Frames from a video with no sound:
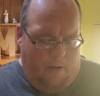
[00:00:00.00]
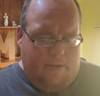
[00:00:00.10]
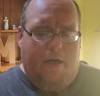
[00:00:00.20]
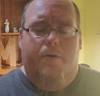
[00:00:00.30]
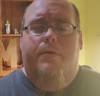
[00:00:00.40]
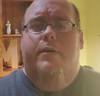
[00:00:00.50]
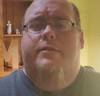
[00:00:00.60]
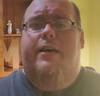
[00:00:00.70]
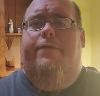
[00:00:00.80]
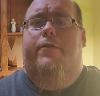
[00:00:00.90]
So
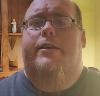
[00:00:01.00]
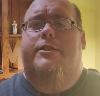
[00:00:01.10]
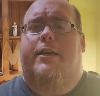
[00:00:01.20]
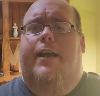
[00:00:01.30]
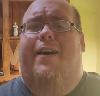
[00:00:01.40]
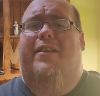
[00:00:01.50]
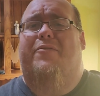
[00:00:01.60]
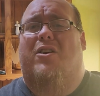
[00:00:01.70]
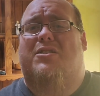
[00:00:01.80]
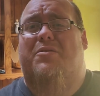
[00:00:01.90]
definitely check out.
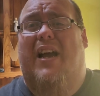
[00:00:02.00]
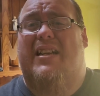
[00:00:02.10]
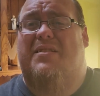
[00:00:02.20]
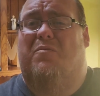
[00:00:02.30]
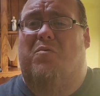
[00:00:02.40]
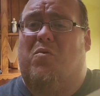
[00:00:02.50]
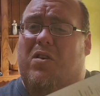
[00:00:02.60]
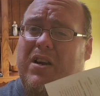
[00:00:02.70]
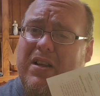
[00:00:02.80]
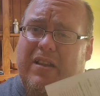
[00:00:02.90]
They've also got some
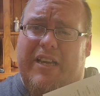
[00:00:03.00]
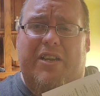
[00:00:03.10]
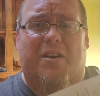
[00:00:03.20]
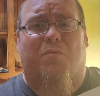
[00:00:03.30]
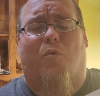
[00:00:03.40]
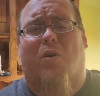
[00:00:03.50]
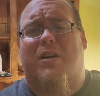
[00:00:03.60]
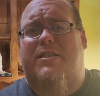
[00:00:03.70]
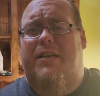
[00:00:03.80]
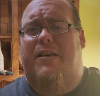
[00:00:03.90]
really good
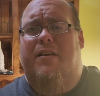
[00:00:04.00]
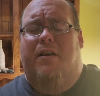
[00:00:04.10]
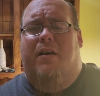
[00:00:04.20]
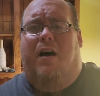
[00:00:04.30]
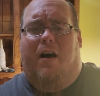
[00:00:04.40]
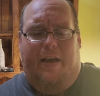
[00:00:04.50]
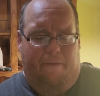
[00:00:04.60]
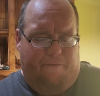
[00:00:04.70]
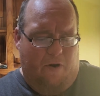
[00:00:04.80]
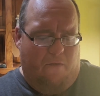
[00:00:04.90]
warranty
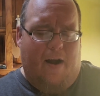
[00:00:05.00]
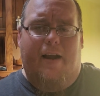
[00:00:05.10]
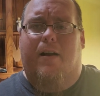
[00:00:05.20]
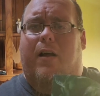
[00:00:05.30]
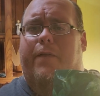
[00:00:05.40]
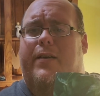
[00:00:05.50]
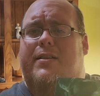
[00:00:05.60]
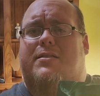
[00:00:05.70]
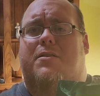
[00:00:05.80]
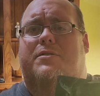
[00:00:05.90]
info right here on
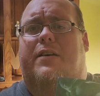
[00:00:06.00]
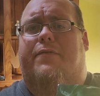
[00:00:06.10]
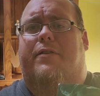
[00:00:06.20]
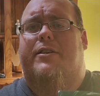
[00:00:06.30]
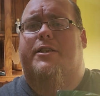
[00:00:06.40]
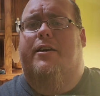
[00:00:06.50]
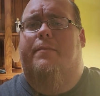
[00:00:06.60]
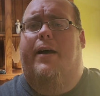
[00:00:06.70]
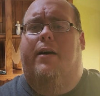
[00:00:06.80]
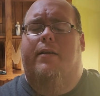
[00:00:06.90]
this, so definitely check
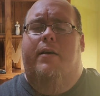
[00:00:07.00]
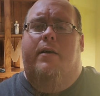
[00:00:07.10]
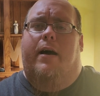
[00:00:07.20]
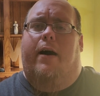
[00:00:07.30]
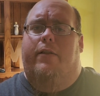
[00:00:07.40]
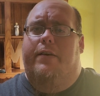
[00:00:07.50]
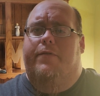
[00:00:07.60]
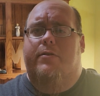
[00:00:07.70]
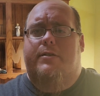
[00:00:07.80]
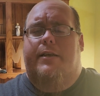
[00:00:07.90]
them out. I'll leave
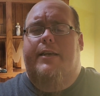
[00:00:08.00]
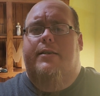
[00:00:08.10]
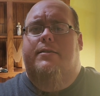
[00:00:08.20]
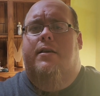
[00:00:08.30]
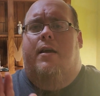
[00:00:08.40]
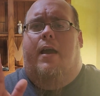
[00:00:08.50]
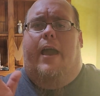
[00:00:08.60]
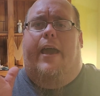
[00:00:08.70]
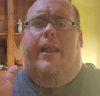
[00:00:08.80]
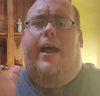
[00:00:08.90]
those links.
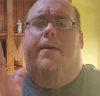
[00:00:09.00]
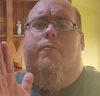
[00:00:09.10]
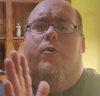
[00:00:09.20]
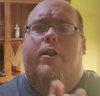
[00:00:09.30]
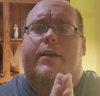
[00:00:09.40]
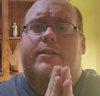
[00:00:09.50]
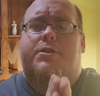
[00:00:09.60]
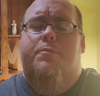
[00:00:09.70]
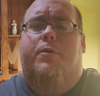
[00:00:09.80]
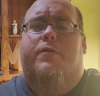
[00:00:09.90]
And I'm really
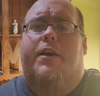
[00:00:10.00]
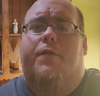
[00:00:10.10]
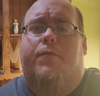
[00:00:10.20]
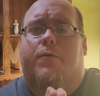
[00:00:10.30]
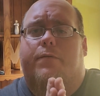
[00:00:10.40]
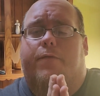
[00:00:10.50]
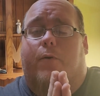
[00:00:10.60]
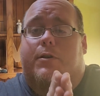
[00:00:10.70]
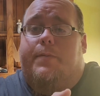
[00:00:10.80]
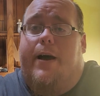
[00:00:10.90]
super thankful
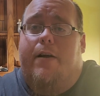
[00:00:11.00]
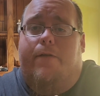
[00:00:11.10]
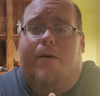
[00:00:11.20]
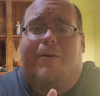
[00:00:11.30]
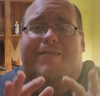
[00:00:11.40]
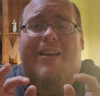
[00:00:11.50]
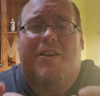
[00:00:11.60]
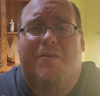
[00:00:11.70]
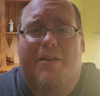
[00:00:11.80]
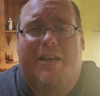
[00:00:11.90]
for Spider Farmer.
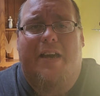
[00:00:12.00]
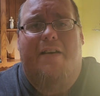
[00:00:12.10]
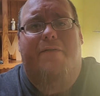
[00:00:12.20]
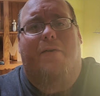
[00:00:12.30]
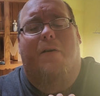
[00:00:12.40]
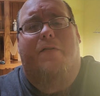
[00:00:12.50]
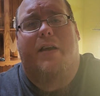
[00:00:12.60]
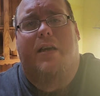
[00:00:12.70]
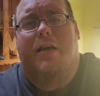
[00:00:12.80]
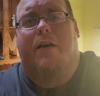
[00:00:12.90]
Thank you again for
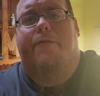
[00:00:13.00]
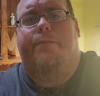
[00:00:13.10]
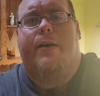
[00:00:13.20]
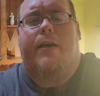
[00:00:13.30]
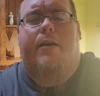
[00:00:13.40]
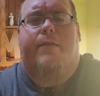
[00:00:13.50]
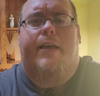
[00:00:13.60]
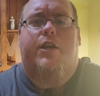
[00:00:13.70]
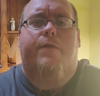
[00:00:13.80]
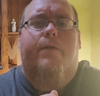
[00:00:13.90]
thinking of me.
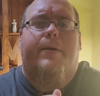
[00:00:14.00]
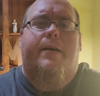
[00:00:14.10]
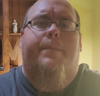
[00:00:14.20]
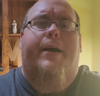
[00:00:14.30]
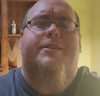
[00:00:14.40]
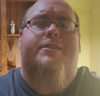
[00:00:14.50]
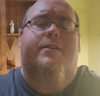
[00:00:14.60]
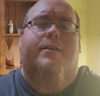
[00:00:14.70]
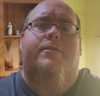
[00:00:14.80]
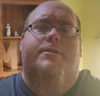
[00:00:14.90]
Thank you for being patient
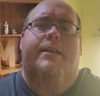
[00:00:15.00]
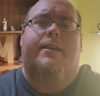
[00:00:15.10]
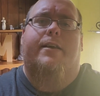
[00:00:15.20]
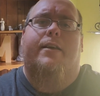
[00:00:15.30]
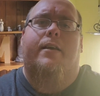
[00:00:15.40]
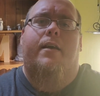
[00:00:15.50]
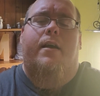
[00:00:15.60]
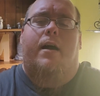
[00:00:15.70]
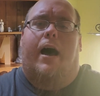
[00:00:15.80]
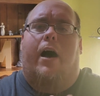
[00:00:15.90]
and understanding.
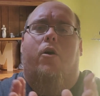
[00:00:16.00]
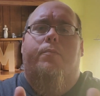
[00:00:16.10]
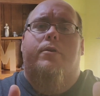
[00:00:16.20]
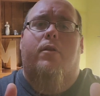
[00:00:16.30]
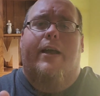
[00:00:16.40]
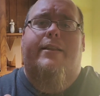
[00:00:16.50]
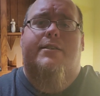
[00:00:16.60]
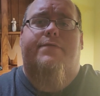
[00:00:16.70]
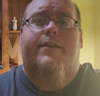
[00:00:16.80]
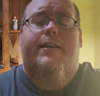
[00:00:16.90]
I hope you like
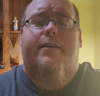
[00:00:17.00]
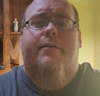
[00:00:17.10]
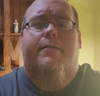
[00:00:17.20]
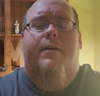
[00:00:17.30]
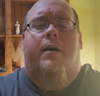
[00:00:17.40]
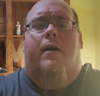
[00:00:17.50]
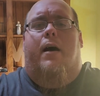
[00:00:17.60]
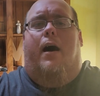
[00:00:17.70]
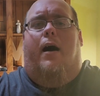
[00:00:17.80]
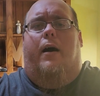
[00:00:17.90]
this video,
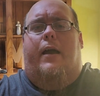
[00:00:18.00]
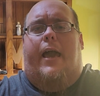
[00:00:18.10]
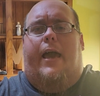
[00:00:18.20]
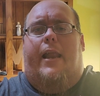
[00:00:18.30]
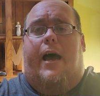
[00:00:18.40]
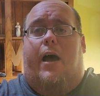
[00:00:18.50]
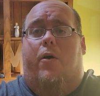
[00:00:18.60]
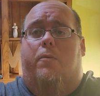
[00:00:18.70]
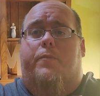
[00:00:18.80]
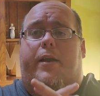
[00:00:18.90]
and I hope that